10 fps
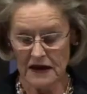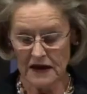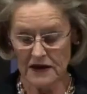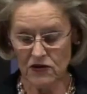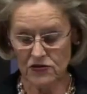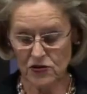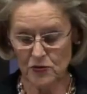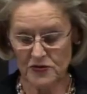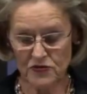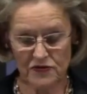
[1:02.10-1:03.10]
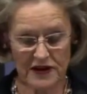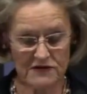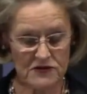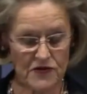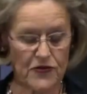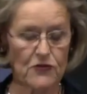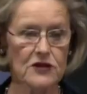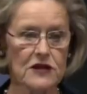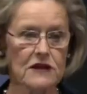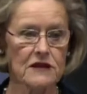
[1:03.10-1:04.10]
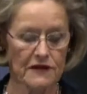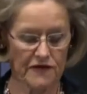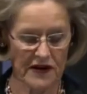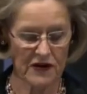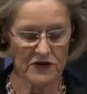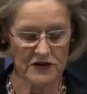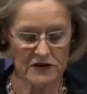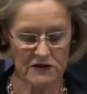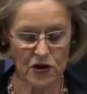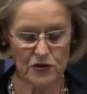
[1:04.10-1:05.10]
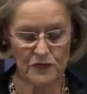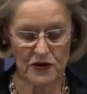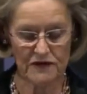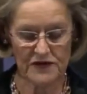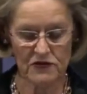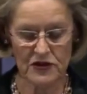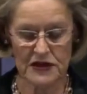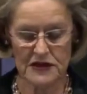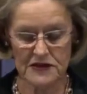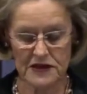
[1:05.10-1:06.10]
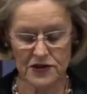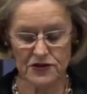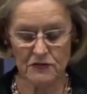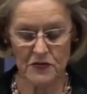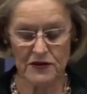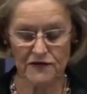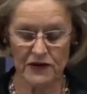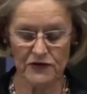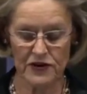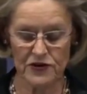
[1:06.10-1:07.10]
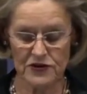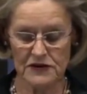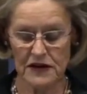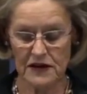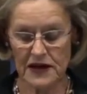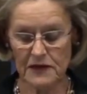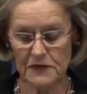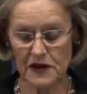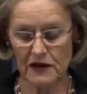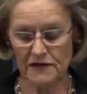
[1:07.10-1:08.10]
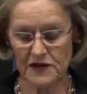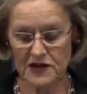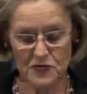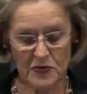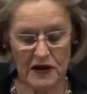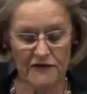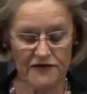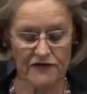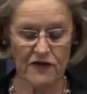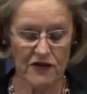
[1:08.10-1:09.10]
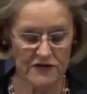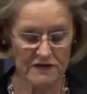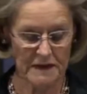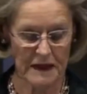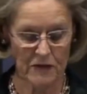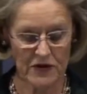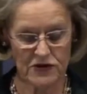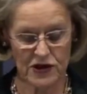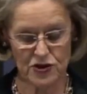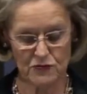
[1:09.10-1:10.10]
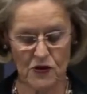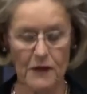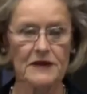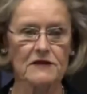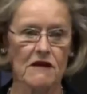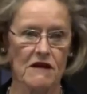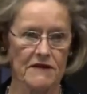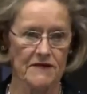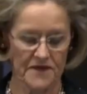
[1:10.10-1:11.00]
In October 2013, he founded the non-profit organization Mir Foundation, named after his beloved father, Mirtaj Muhammad Khan.